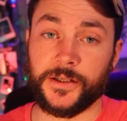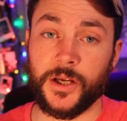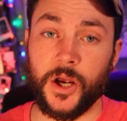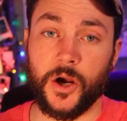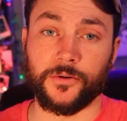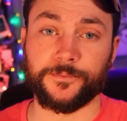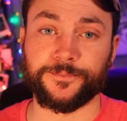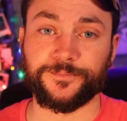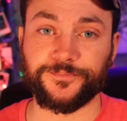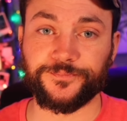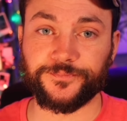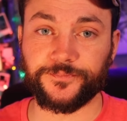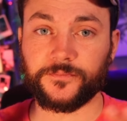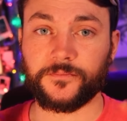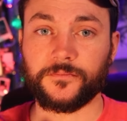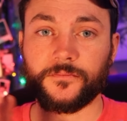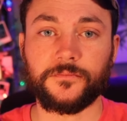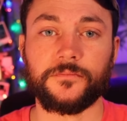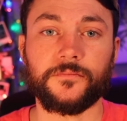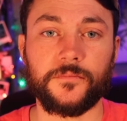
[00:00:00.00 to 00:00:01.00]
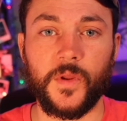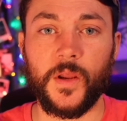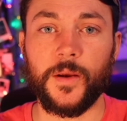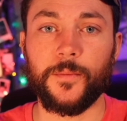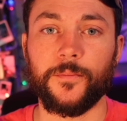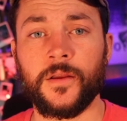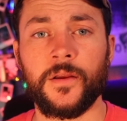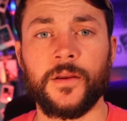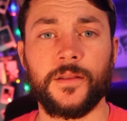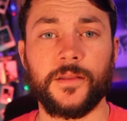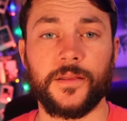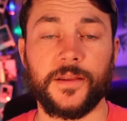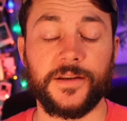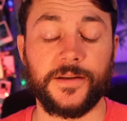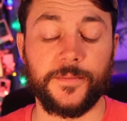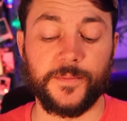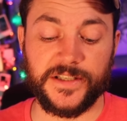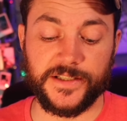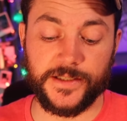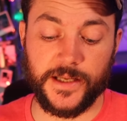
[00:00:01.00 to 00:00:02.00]
so, the
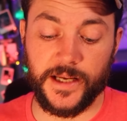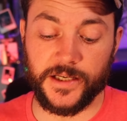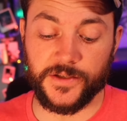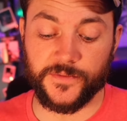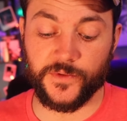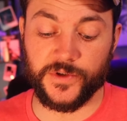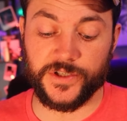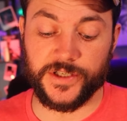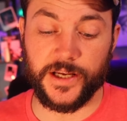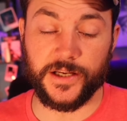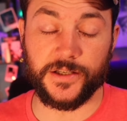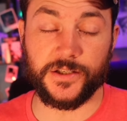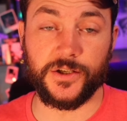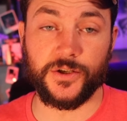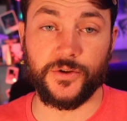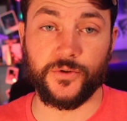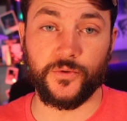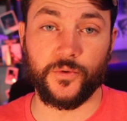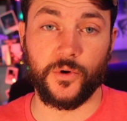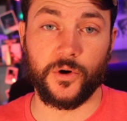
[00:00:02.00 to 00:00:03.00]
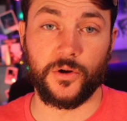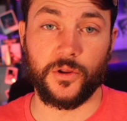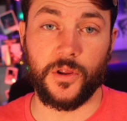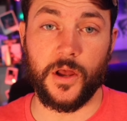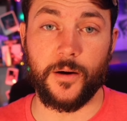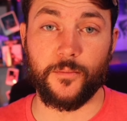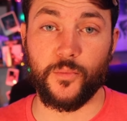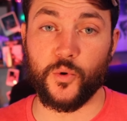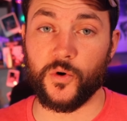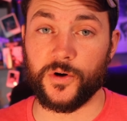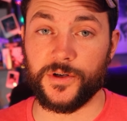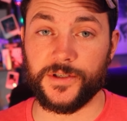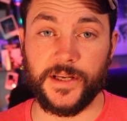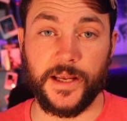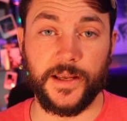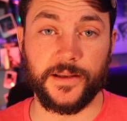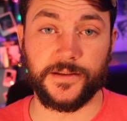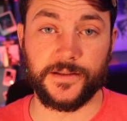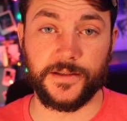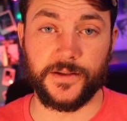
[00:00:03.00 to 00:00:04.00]
mistakes for day two are a lot more
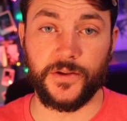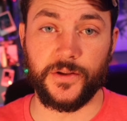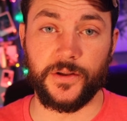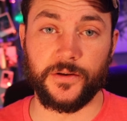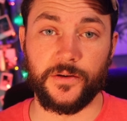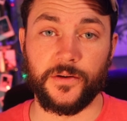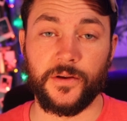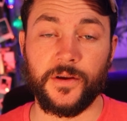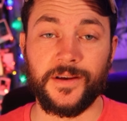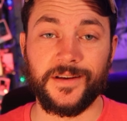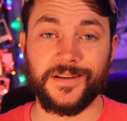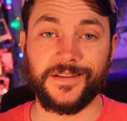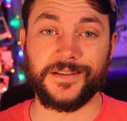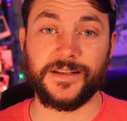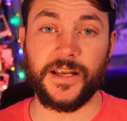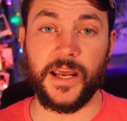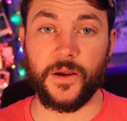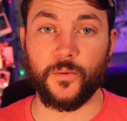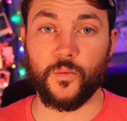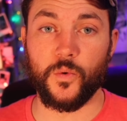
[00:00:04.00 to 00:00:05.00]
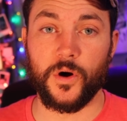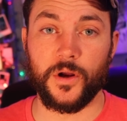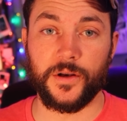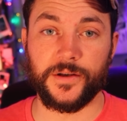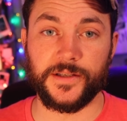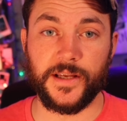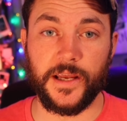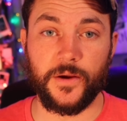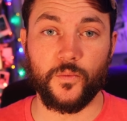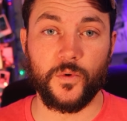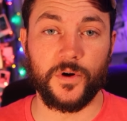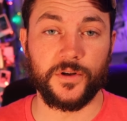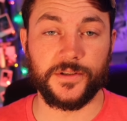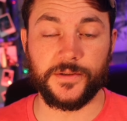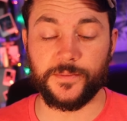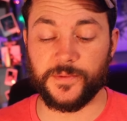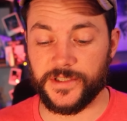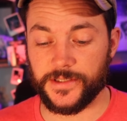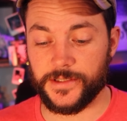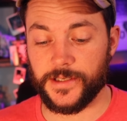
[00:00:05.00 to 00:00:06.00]
intense than day one. Day
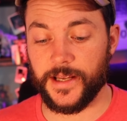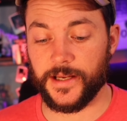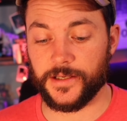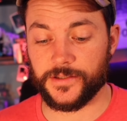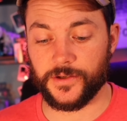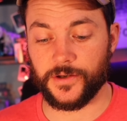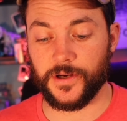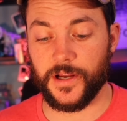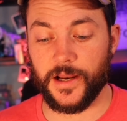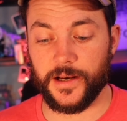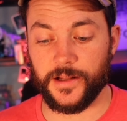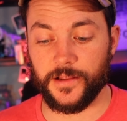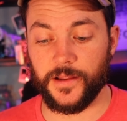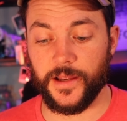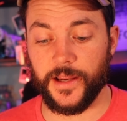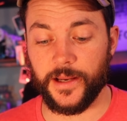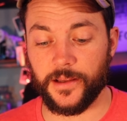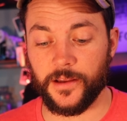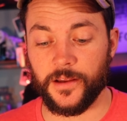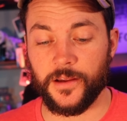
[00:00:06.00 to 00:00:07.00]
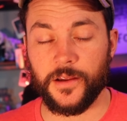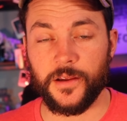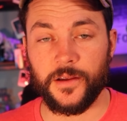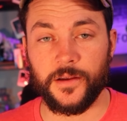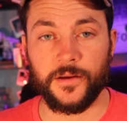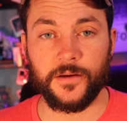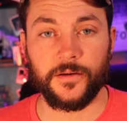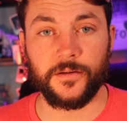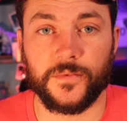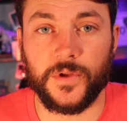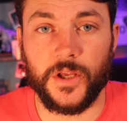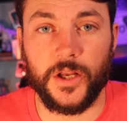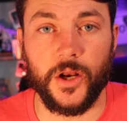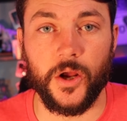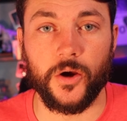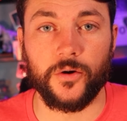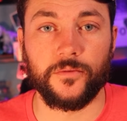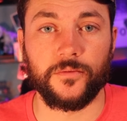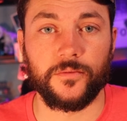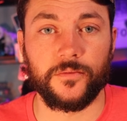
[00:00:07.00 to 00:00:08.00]
one's mistakes are kind of like, you
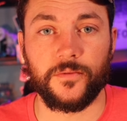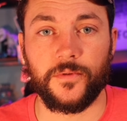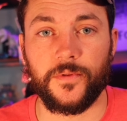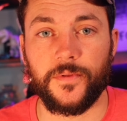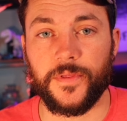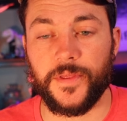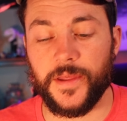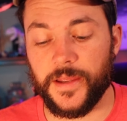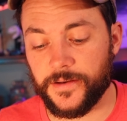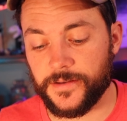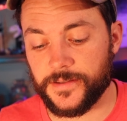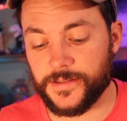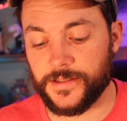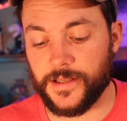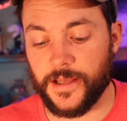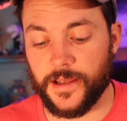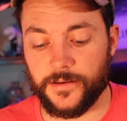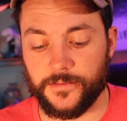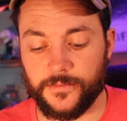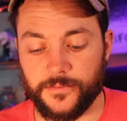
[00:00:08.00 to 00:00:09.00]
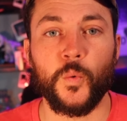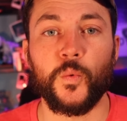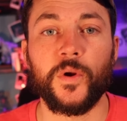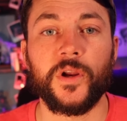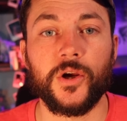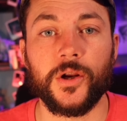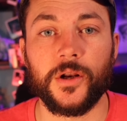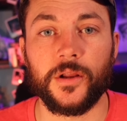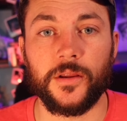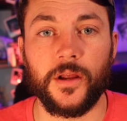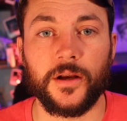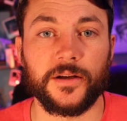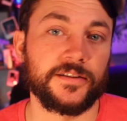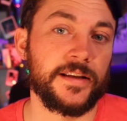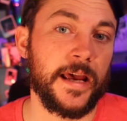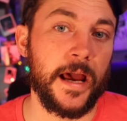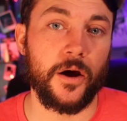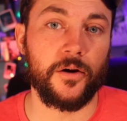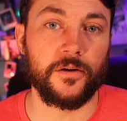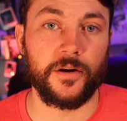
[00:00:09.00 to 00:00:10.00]
know, things that we could have
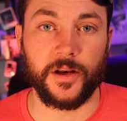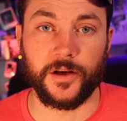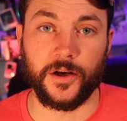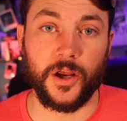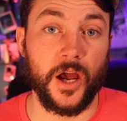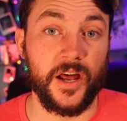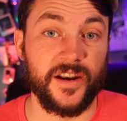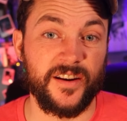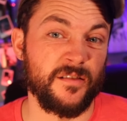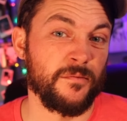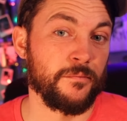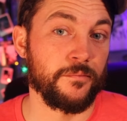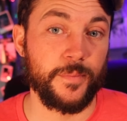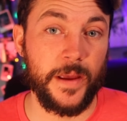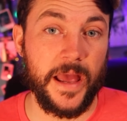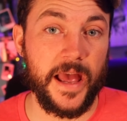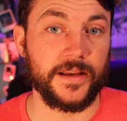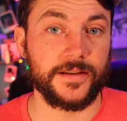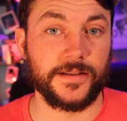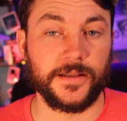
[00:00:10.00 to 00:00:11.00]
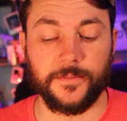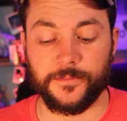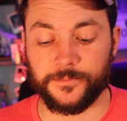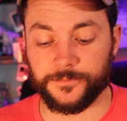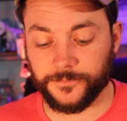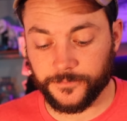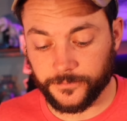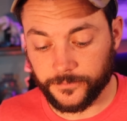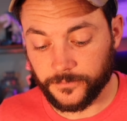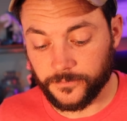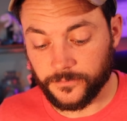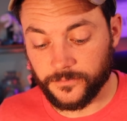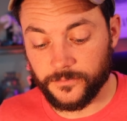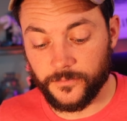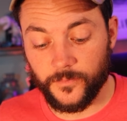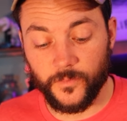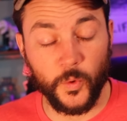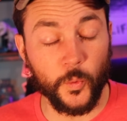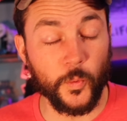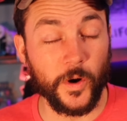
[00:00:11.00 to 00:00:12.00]
lucked out and gotten past them.
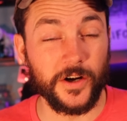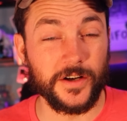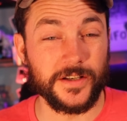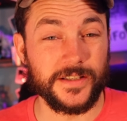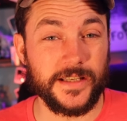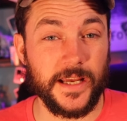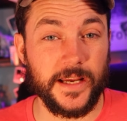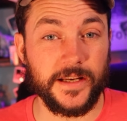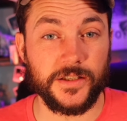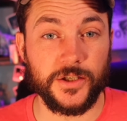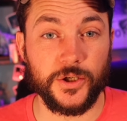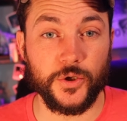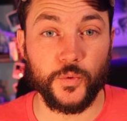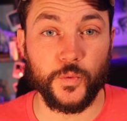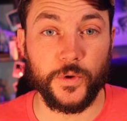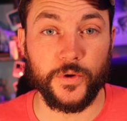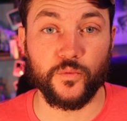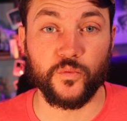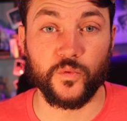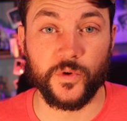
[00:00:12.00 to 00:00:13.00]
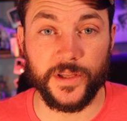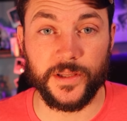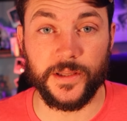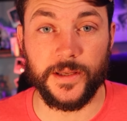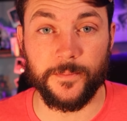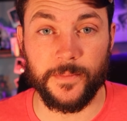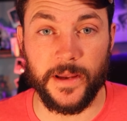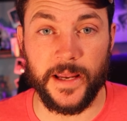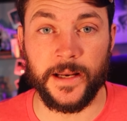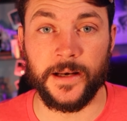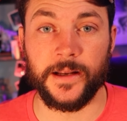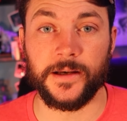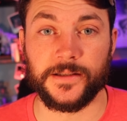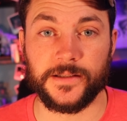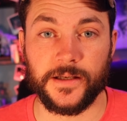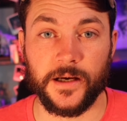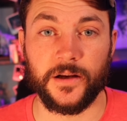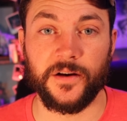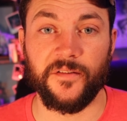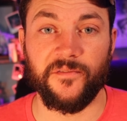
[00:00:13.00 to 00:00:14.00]
Whereas day two, we really made a
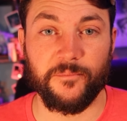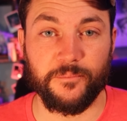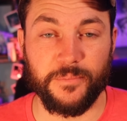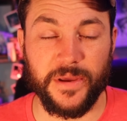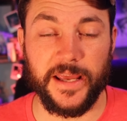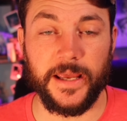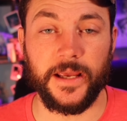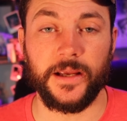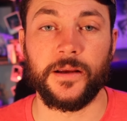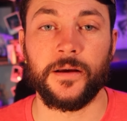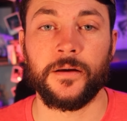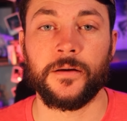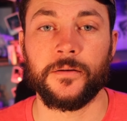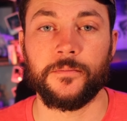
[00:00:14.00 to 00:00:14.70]
ton of big